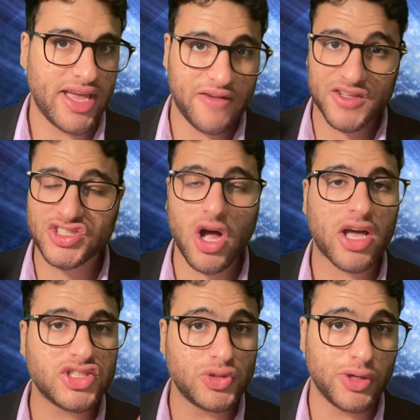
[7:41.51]
If a
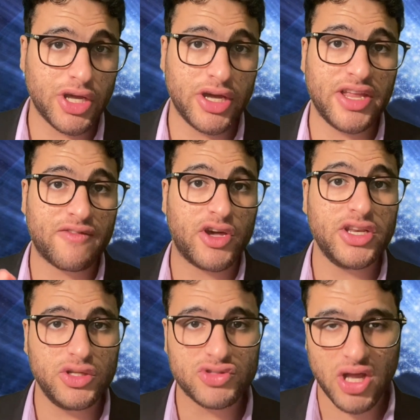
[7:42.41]
stock is doing good, if
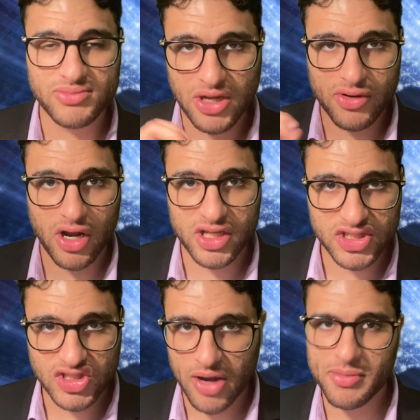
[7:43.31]
good news comes out regarding a
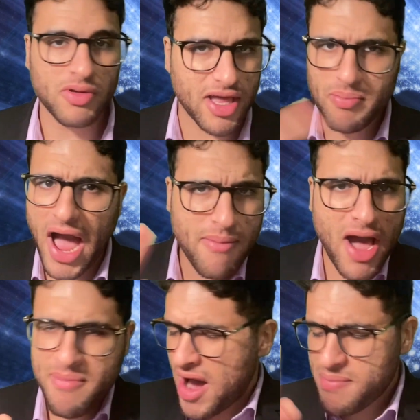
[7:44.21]
stock, people are like buy,
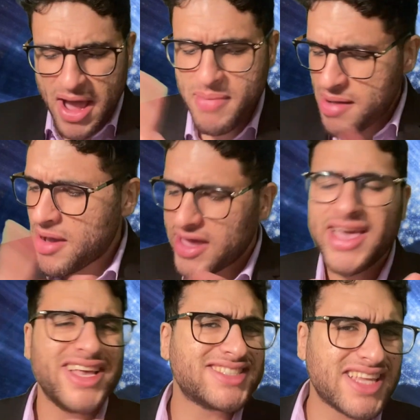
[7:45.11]

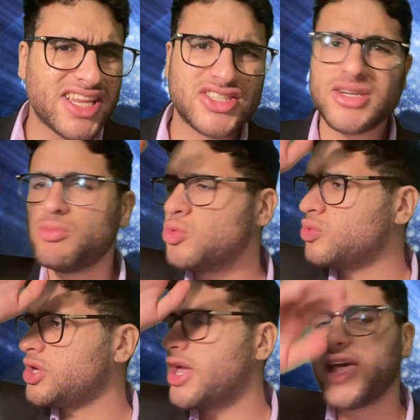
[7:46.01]
send it to the
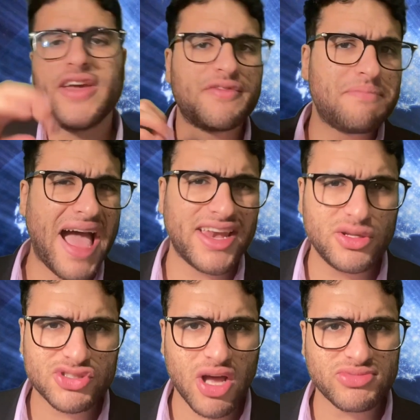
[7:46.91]
moon. If bad
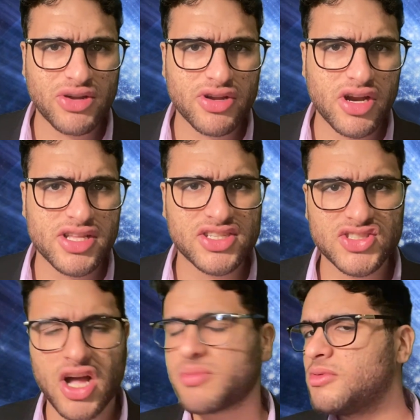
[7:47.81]
news comes out regarding a
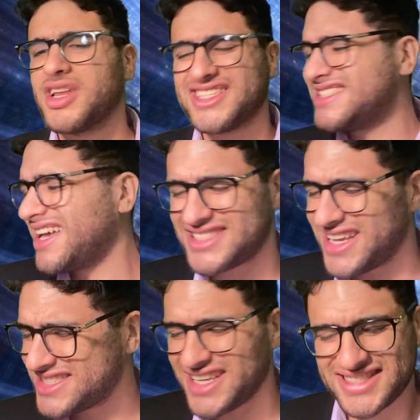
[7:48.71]
stock, people are like sell,
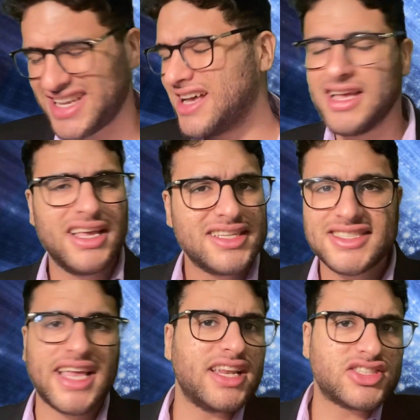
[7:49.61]

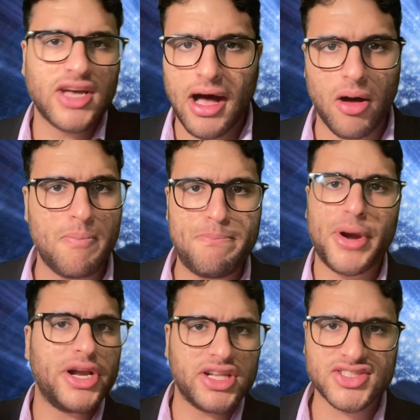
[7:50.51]
send it to hell,
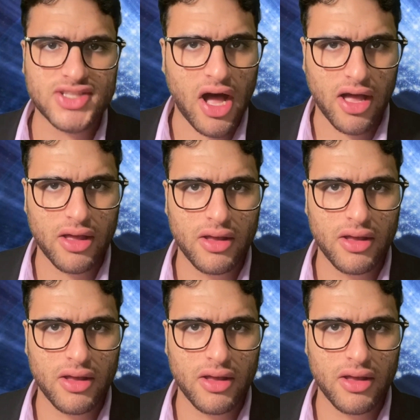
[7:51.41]
burn the stock.